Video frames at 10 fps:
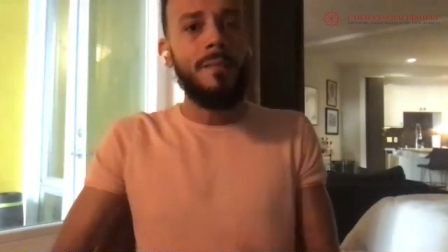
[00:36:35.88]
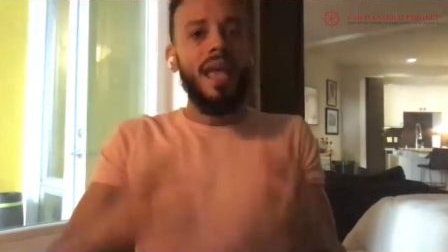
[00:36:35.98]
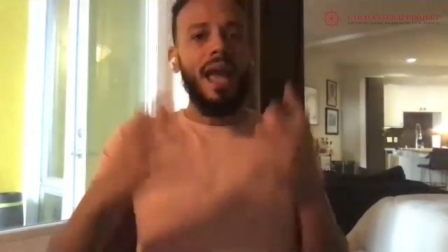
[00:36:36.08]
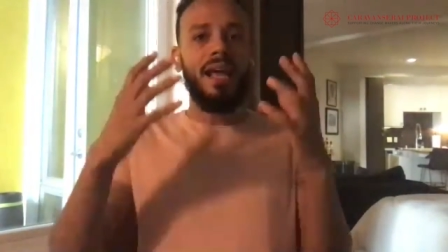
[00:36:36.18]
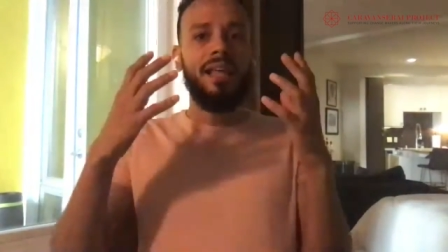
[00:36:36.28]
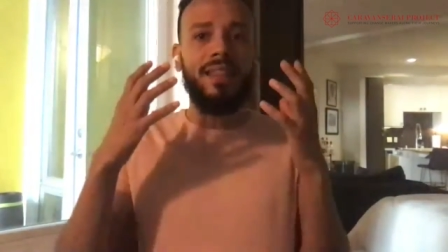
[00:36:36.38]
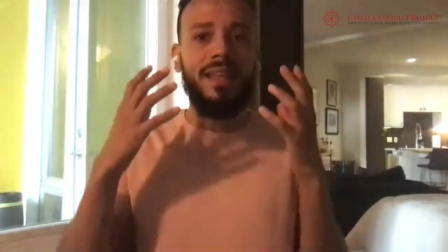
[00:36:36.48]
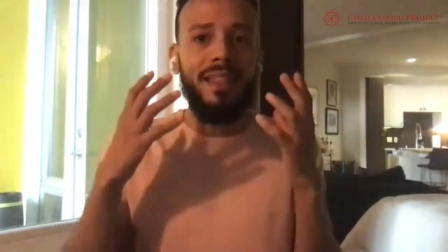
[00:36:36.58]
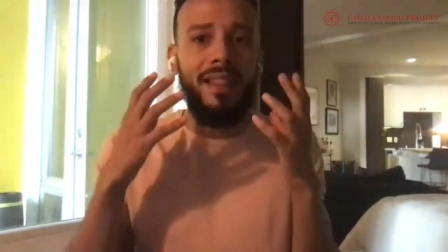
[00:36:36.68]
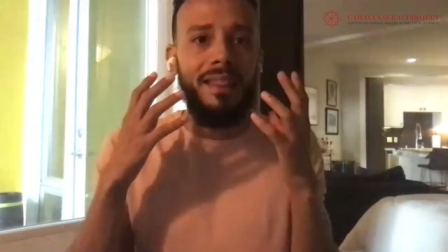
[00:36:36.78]
And I
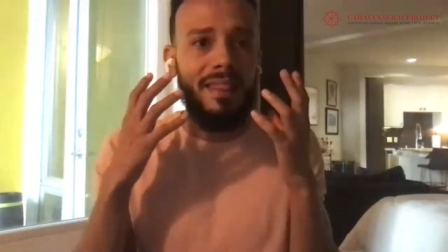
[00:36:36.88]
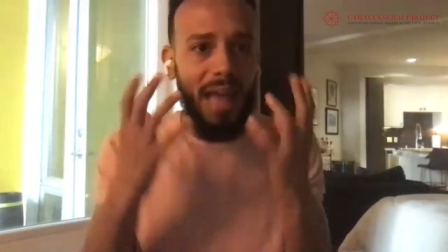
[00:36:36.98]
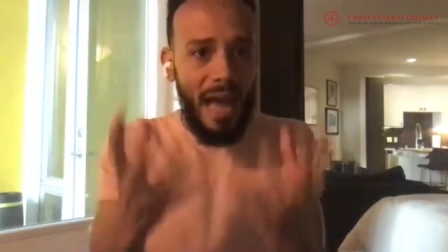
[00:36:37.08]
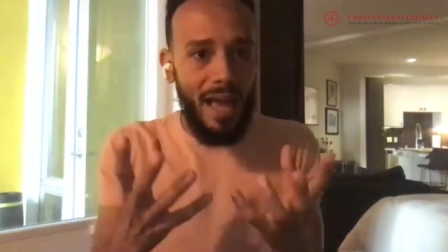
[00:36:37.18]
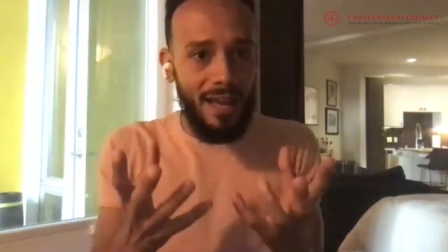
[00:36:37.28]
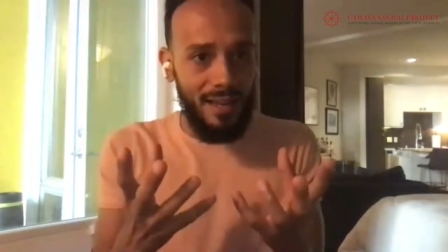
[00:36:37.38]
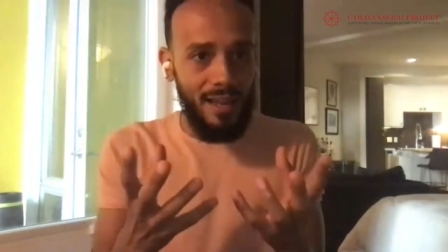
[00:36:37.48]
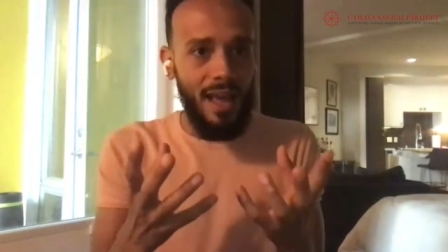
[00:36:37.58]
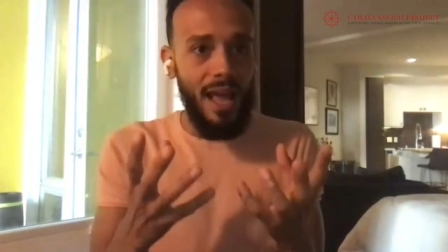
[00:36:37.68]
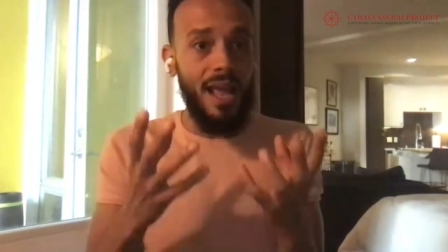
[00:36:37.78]
think that
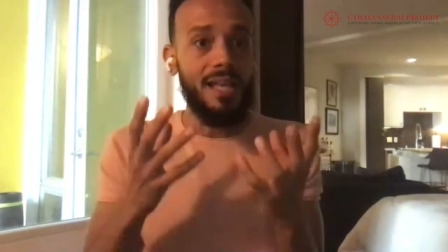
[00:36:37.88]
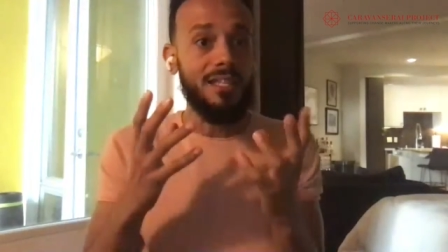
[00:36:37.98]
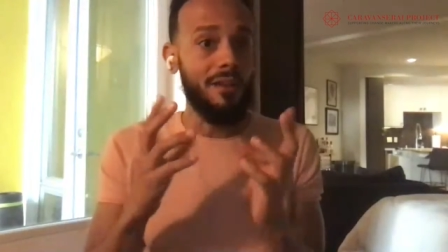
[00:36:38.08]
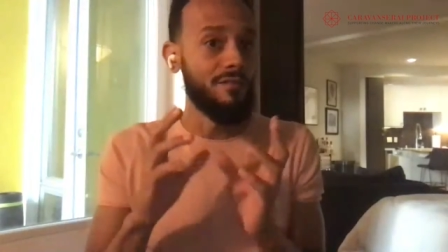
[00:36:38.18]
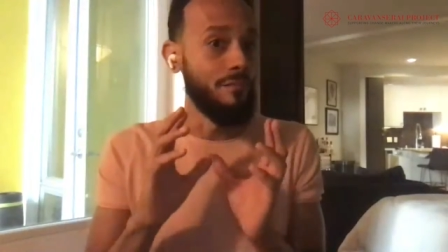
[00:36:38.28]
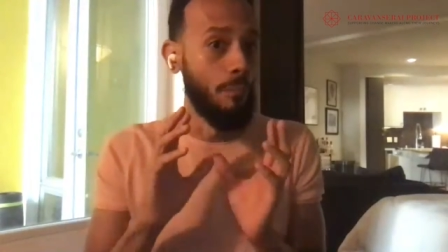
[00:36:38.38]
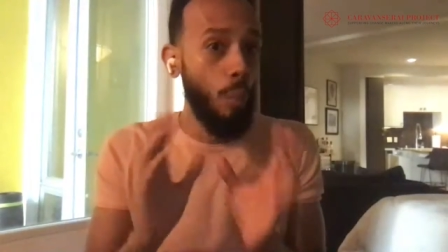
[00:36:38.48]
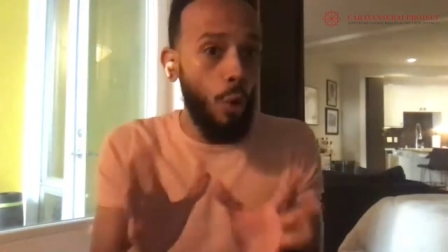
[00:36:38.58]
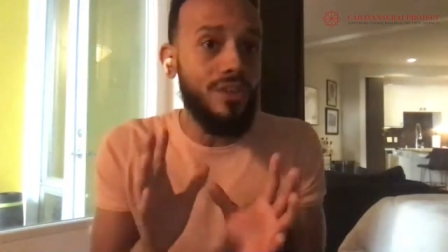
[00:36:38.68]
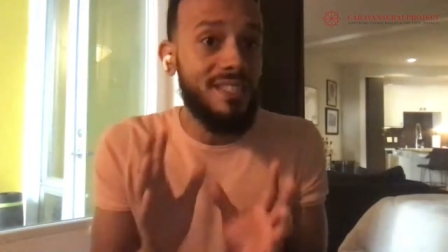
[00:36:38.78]
is
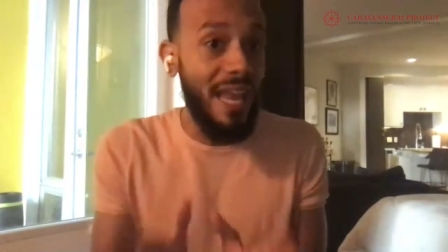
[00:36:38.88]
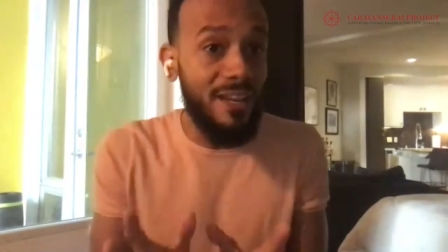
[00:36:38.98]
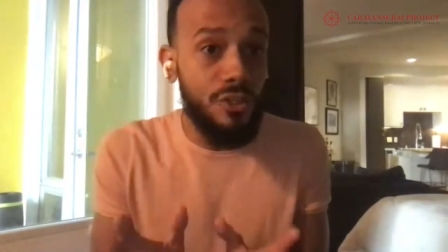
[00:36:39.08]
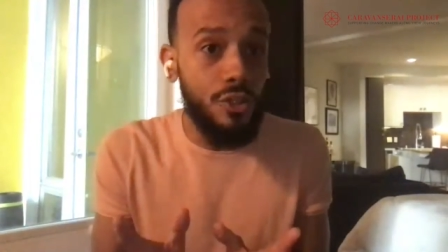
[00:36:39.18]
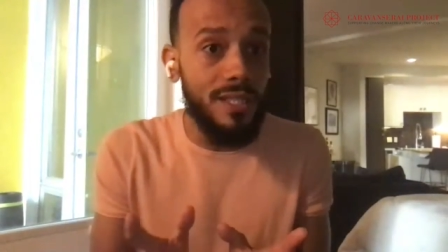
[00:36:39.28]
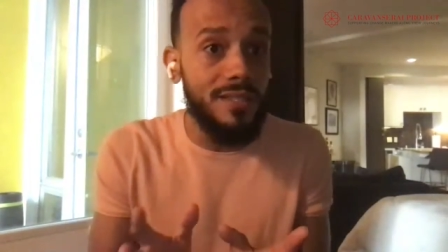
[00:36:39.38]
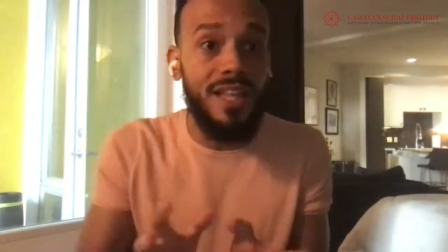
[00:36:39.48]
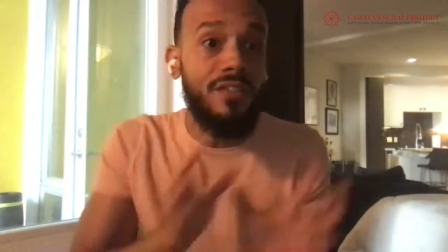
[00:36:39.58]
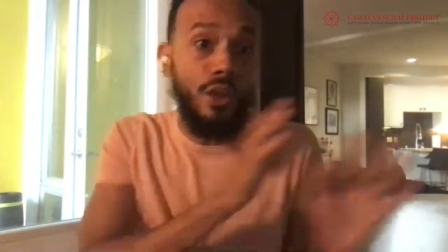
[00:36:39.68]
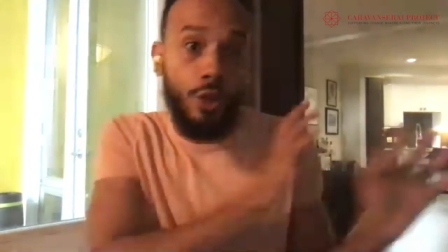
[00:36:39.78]
more dangerous
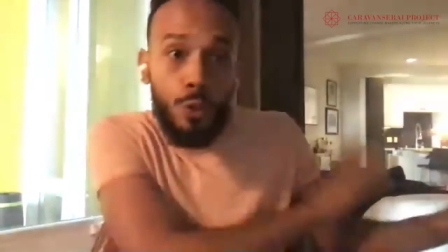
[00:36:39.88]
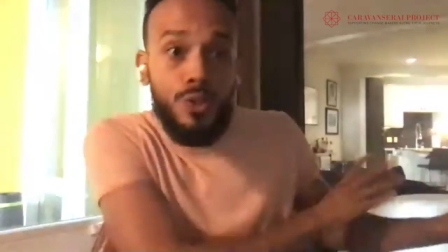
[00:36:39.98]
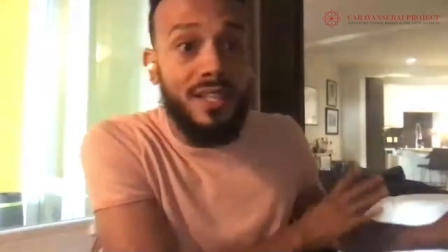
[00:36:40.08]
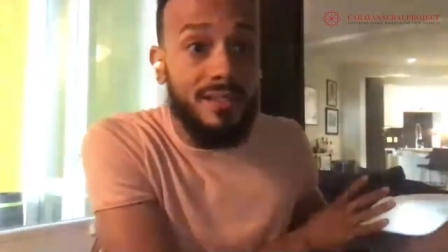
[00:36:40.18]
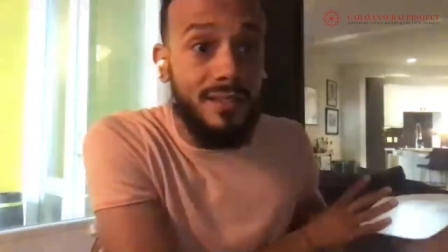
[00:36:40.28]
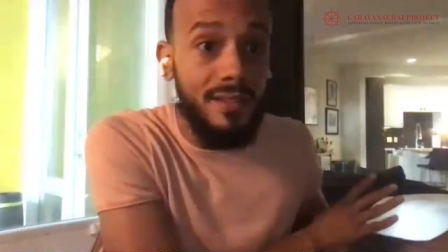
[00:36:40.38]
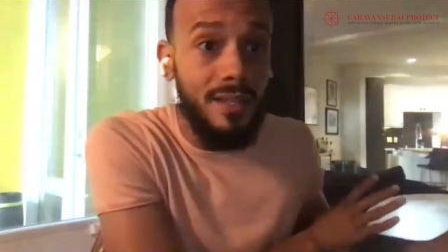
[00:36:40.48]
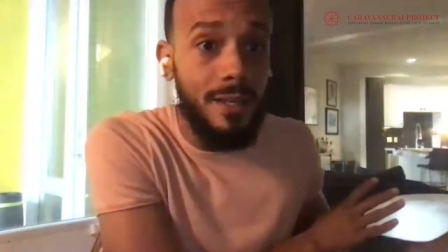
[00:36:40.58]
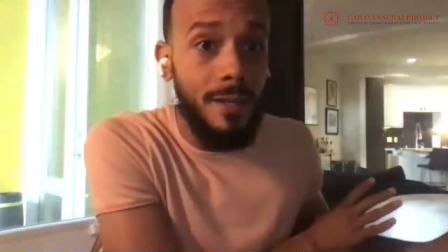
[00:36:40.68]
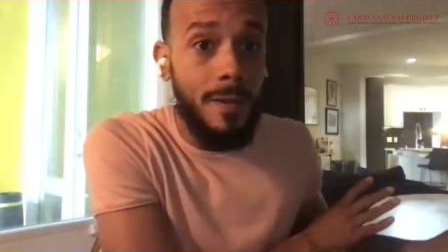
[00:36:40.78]
than the nooses.
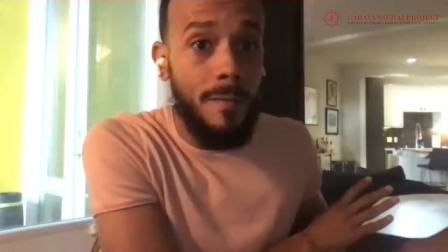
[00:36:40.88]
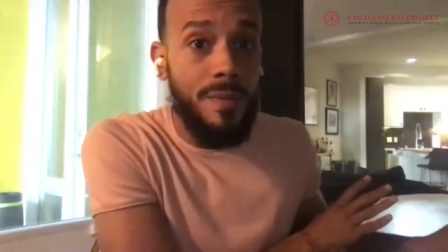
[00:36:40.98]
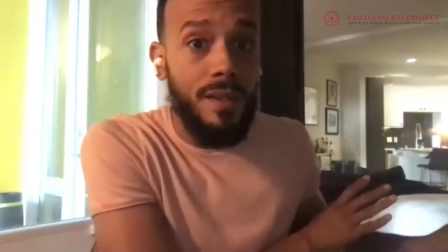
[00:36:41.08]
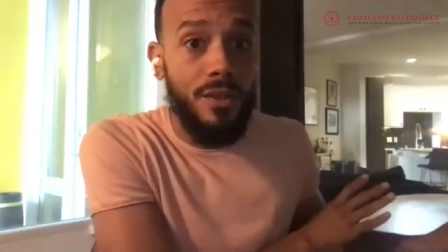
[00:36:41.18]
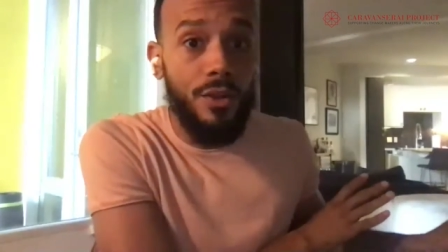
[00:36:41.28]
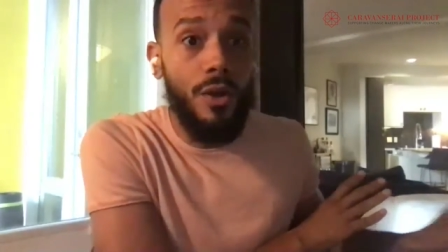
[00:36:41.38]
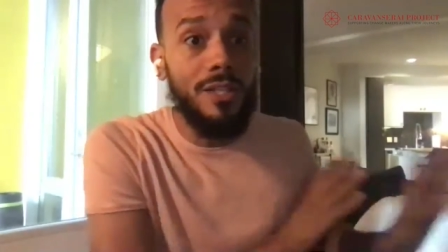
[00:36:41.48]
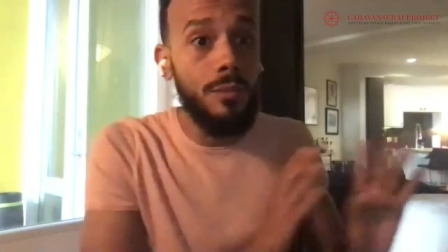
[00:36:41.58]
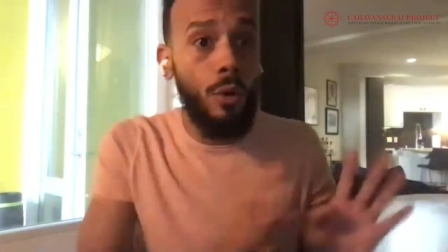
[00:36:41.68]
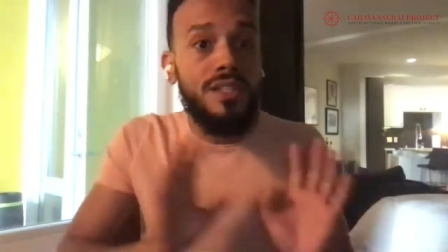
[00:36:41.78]

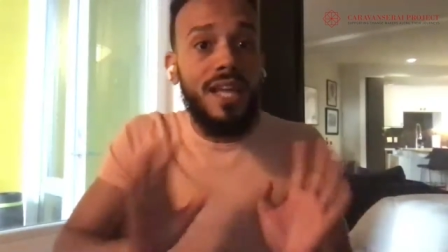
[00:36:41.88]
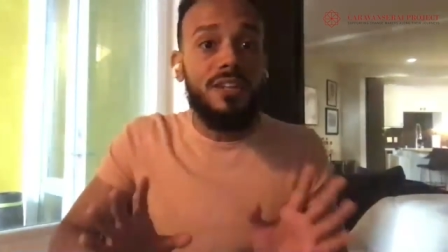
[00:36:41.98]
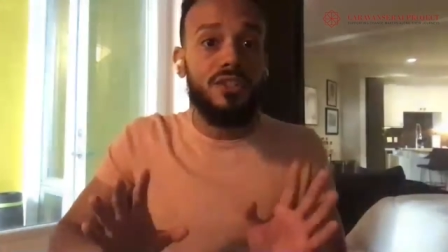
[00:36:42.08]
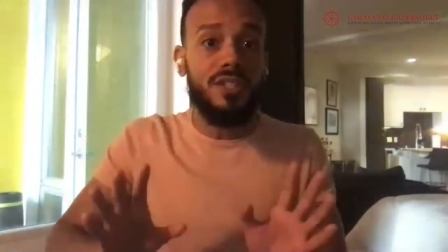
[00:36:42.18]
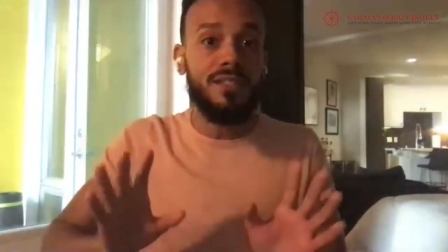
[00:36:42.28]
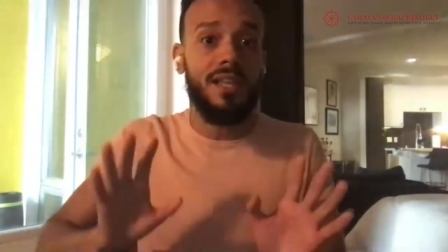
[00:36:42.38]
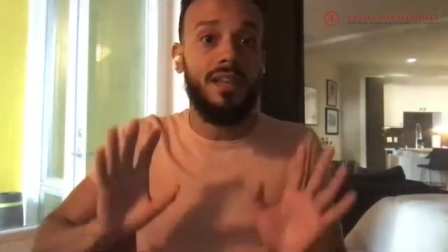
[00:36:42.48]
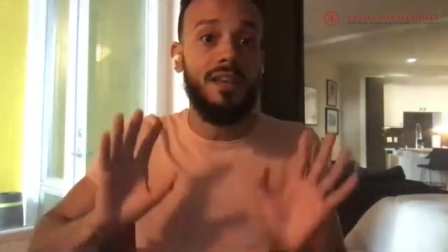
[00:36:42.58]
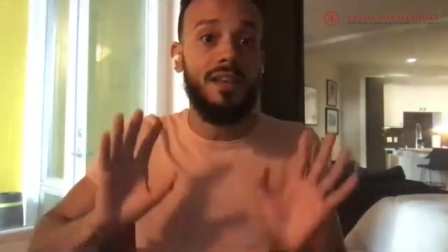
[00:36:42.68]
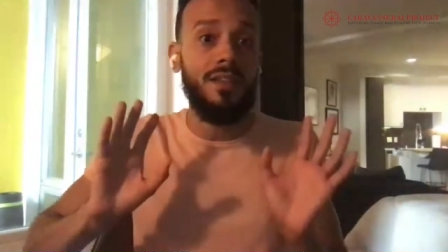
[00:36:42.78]
It's more dangerous
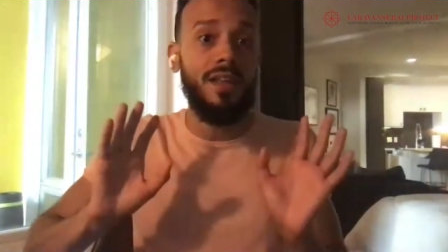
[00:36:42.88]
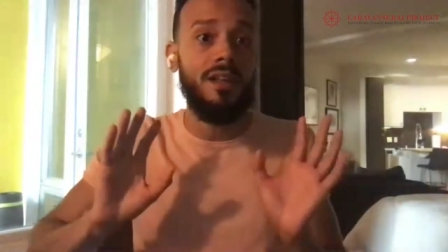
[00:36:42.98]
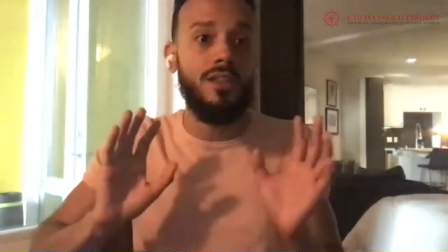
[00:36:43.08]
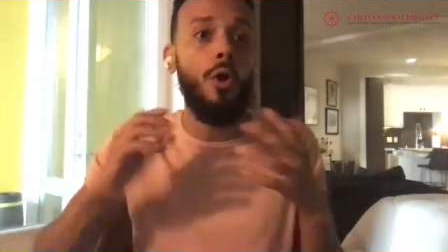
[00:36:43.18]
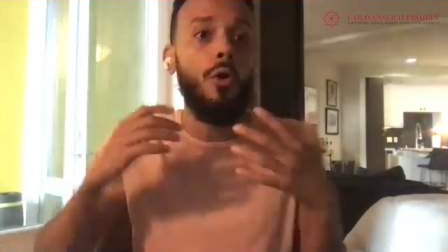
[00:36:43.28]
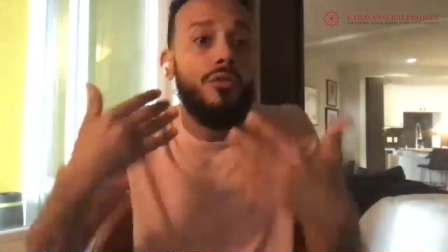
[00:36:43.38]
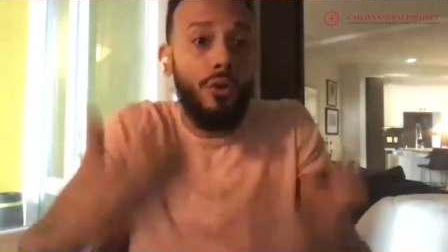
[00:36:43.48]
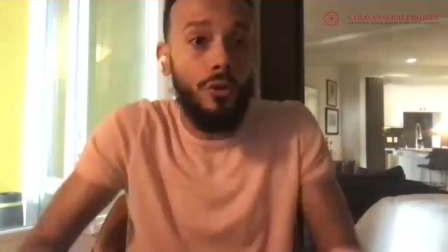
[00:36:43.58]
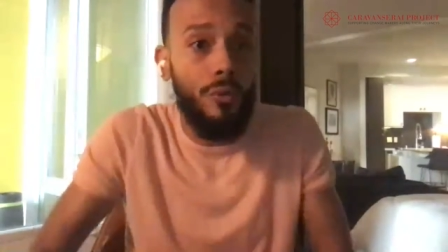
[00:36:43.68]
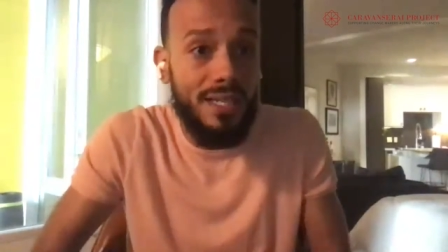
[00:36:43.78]
than the
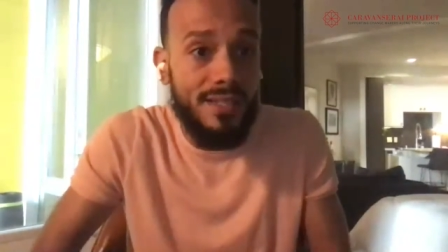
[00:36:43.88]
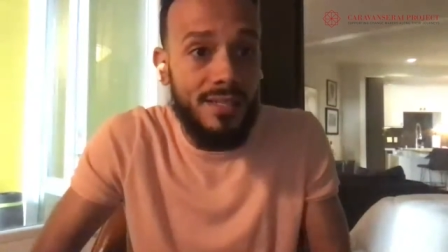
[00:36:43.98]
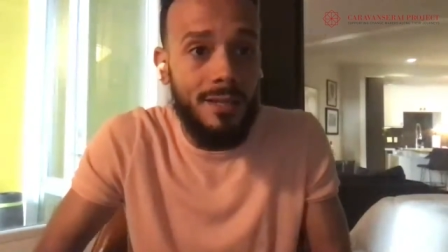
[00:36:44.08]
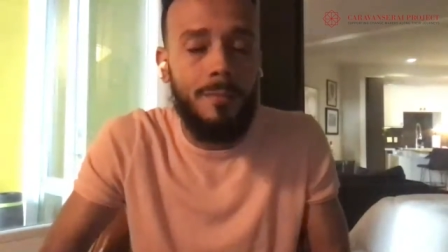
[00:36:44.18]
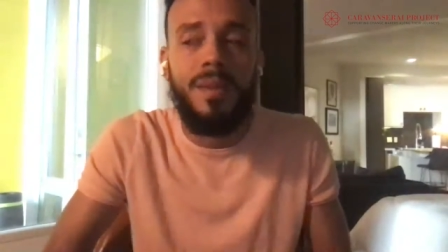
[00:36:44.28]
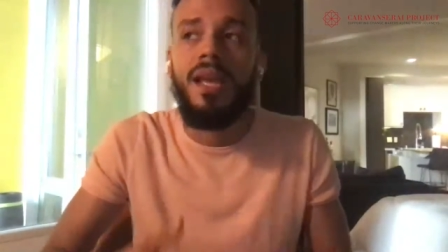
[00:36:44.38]
overt racism.